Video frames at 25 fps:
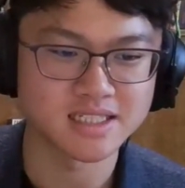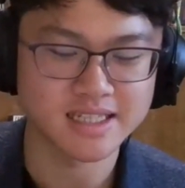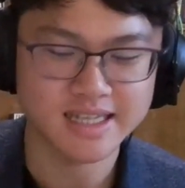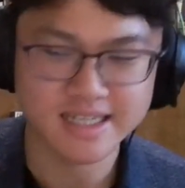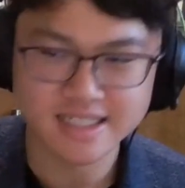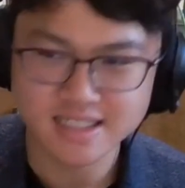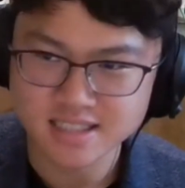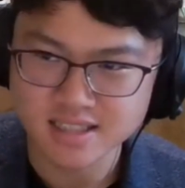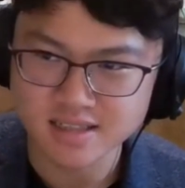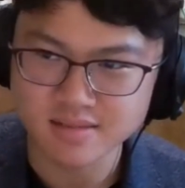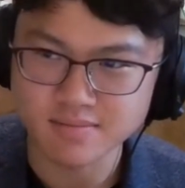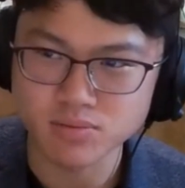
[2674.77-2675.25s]

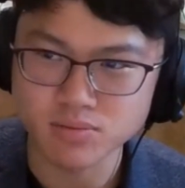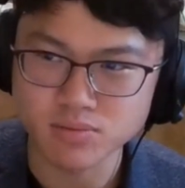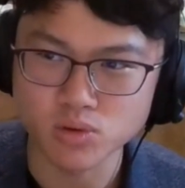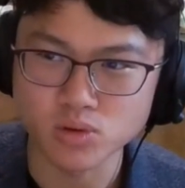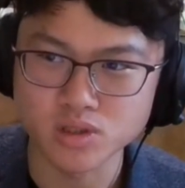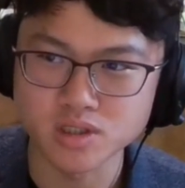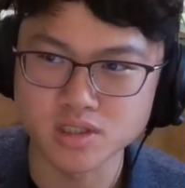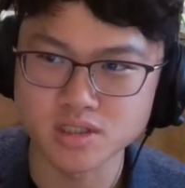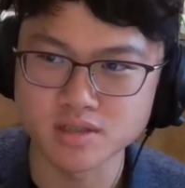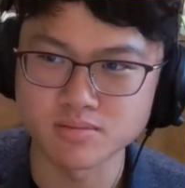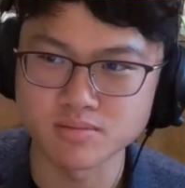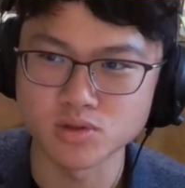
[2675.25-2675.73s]
That's the
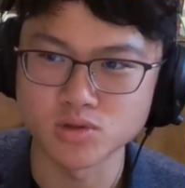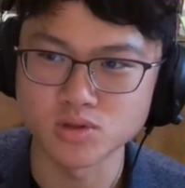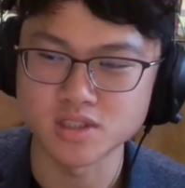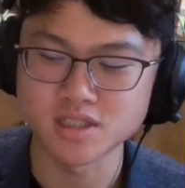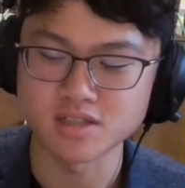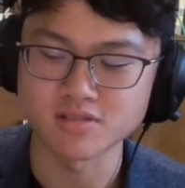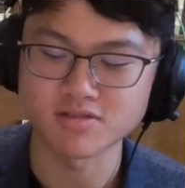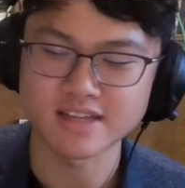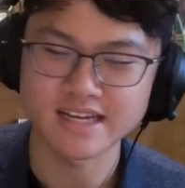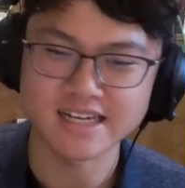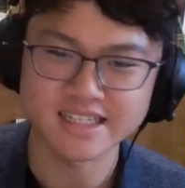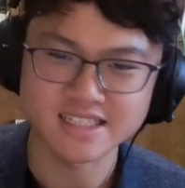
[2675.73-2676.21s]
important
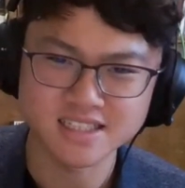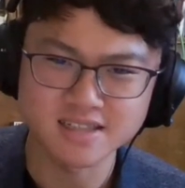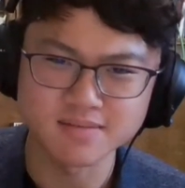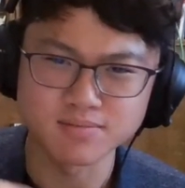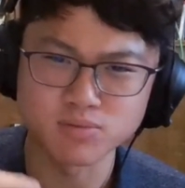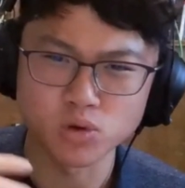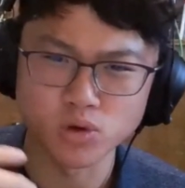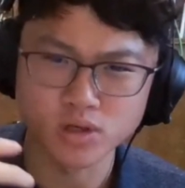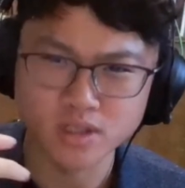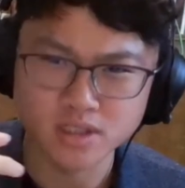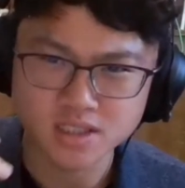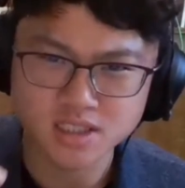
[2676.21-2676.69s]
motif. That's the
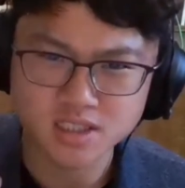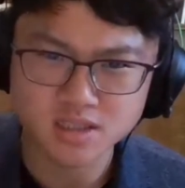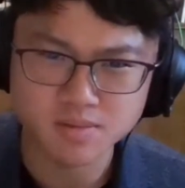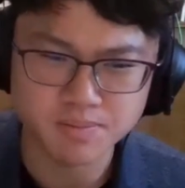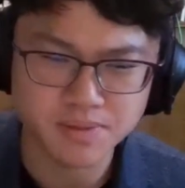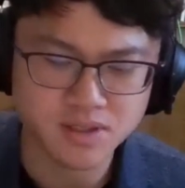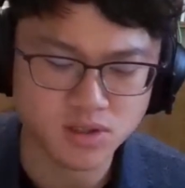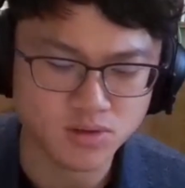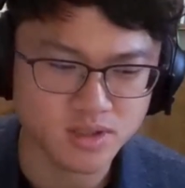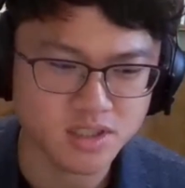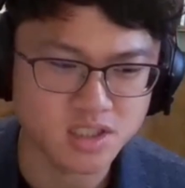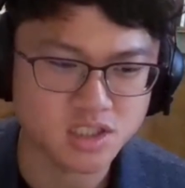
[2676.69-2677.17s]
important
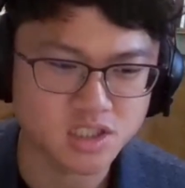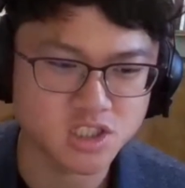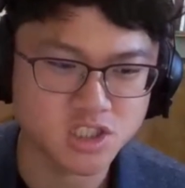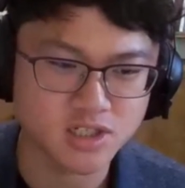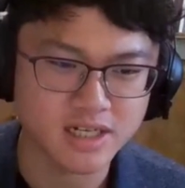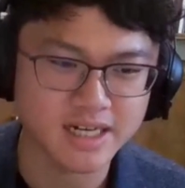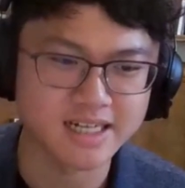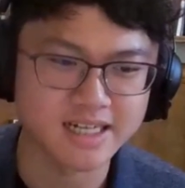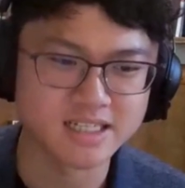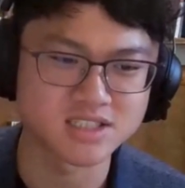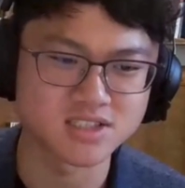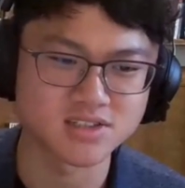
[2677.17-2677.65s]
spirit
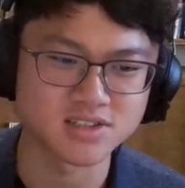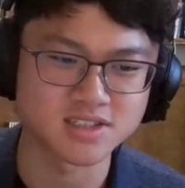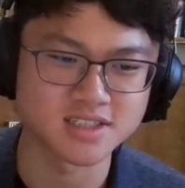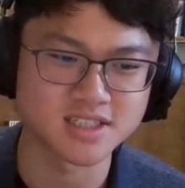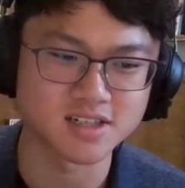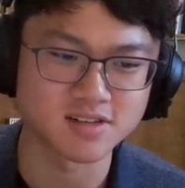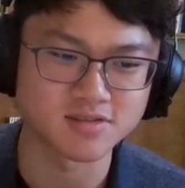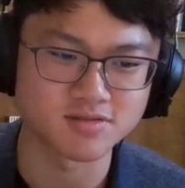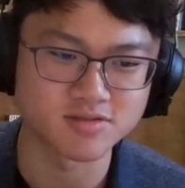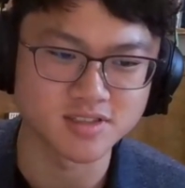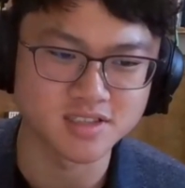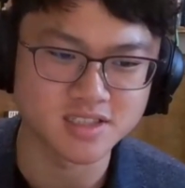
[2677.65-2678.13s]
to ask
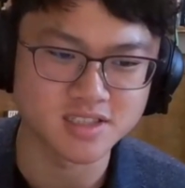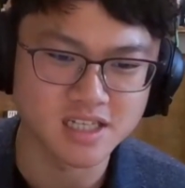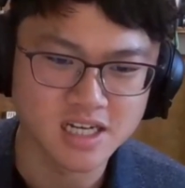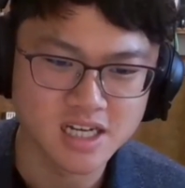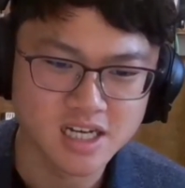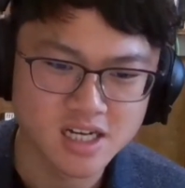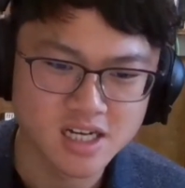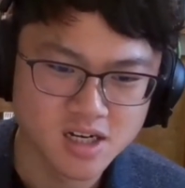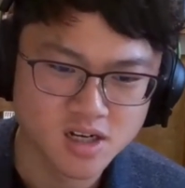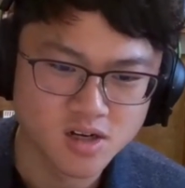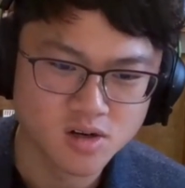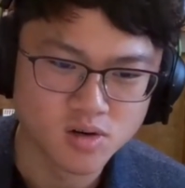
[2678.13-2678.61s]
yourself is
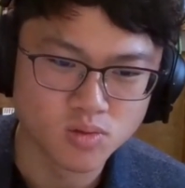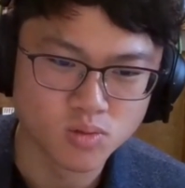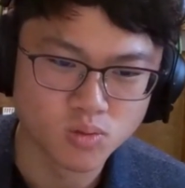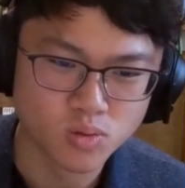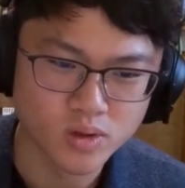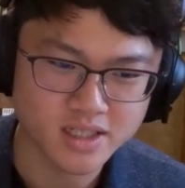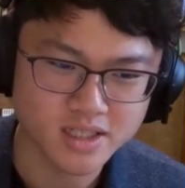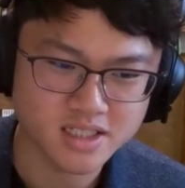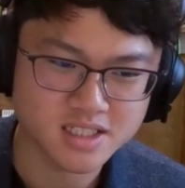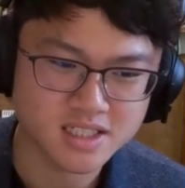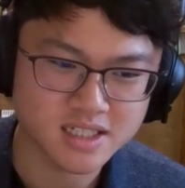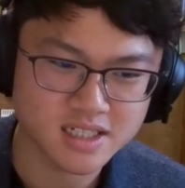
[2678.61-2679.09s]

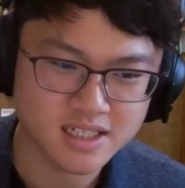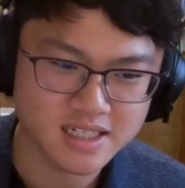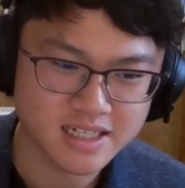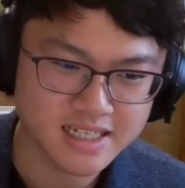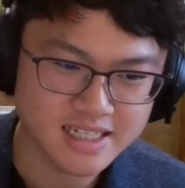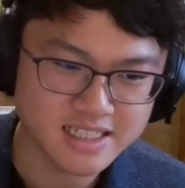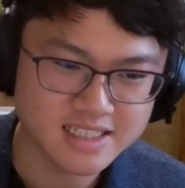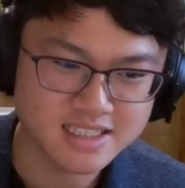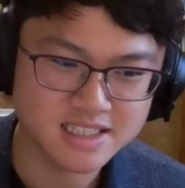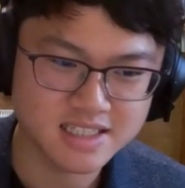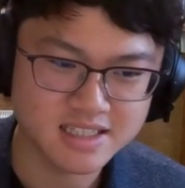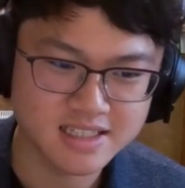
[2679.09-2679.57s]
what
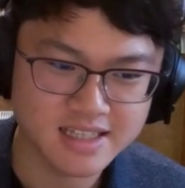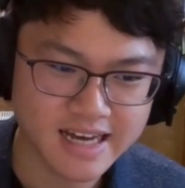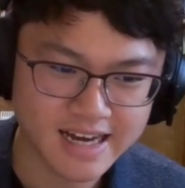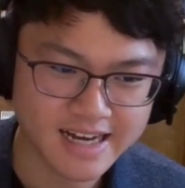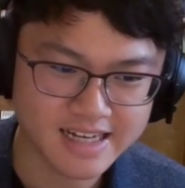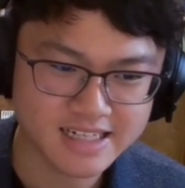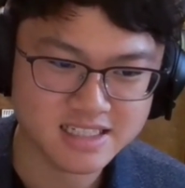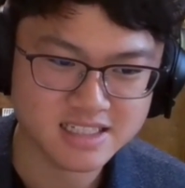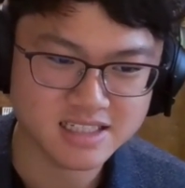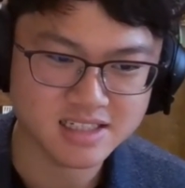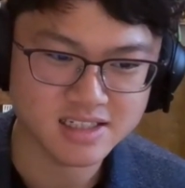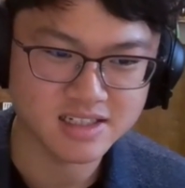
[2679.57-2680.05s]
is
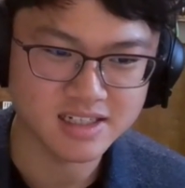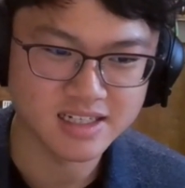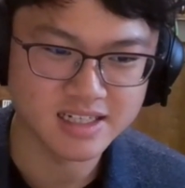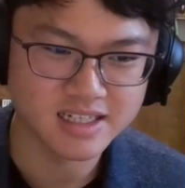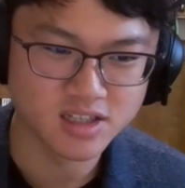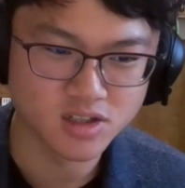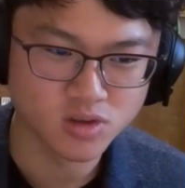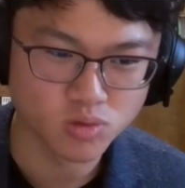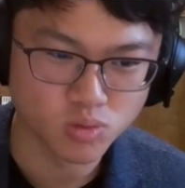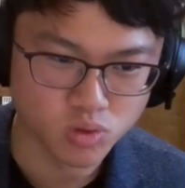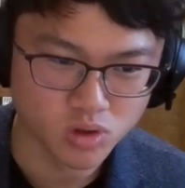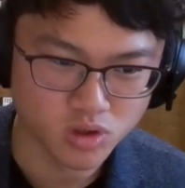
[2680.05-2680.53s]
that in
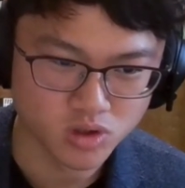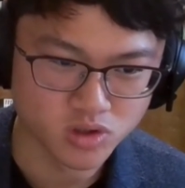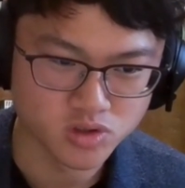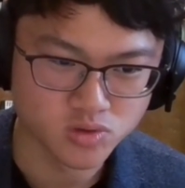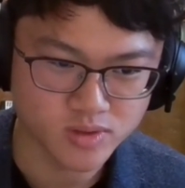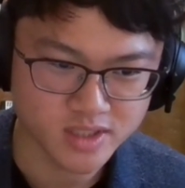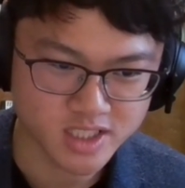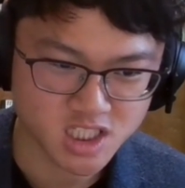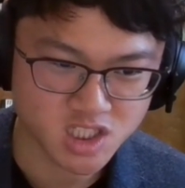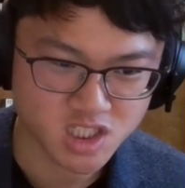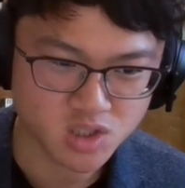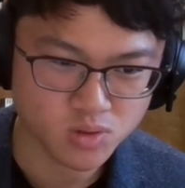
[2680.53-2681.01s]
the world
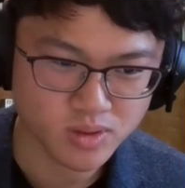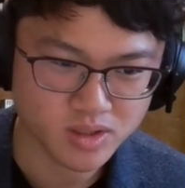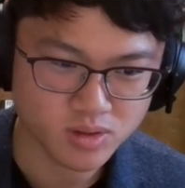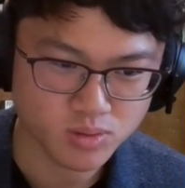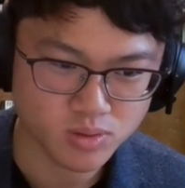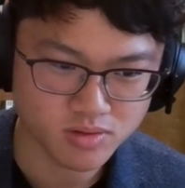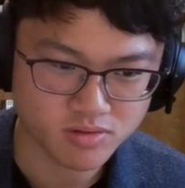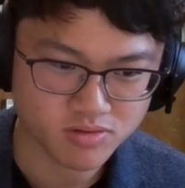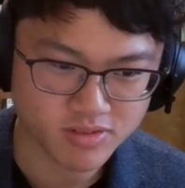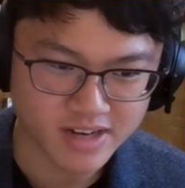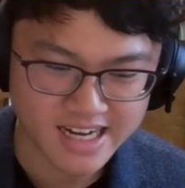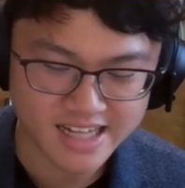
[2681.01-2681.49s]
which we
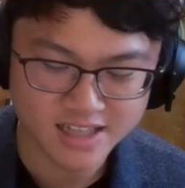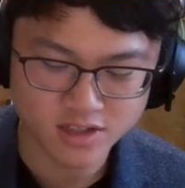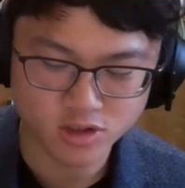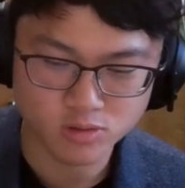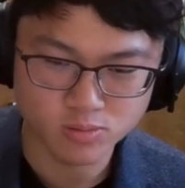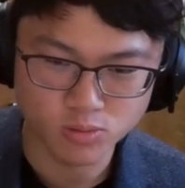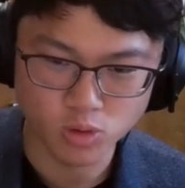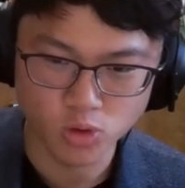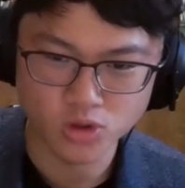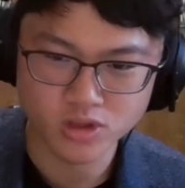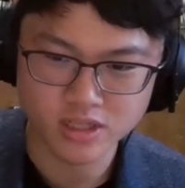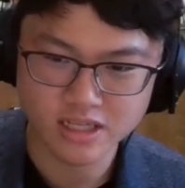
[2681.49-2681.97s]
would value
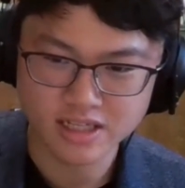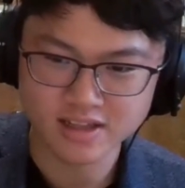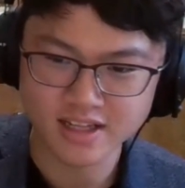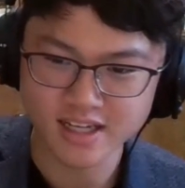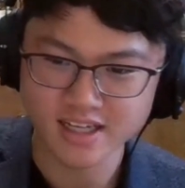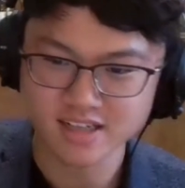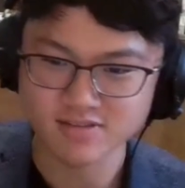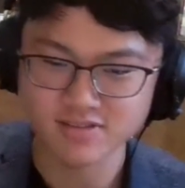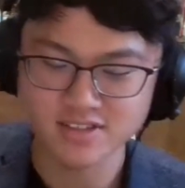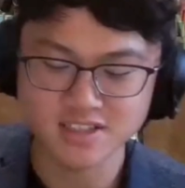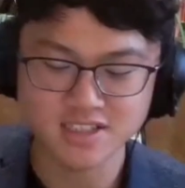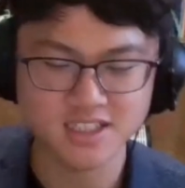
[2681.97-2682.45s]
more than
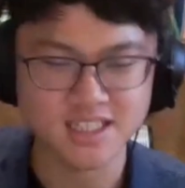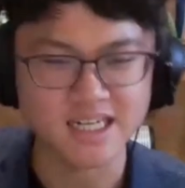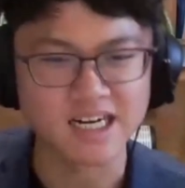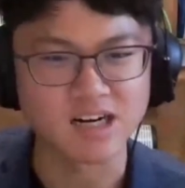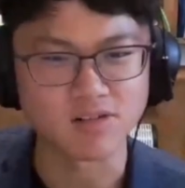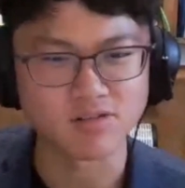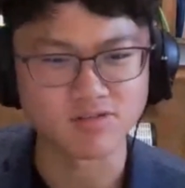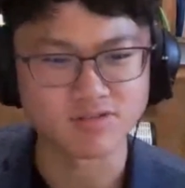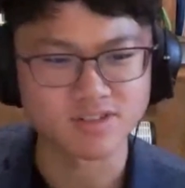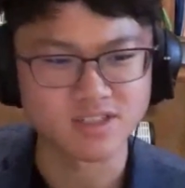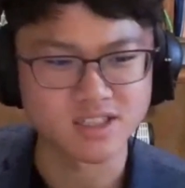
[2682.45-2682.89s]
life itself?